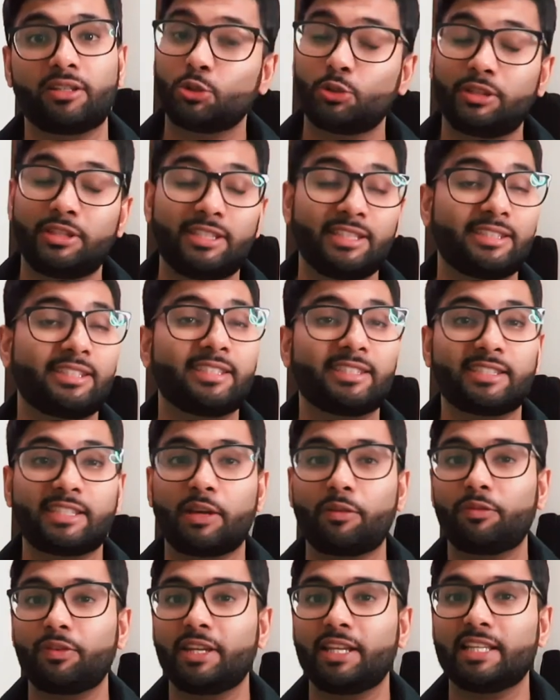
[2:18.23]
So this is
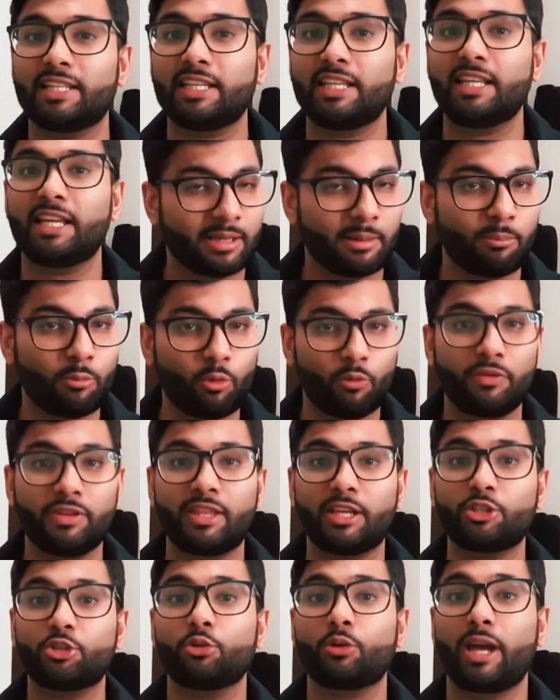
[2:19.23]
definitely a movie
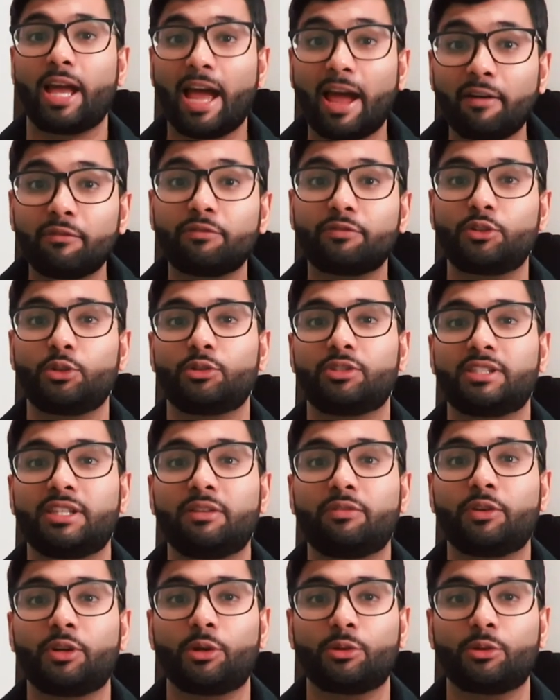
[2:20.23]
that you have to see for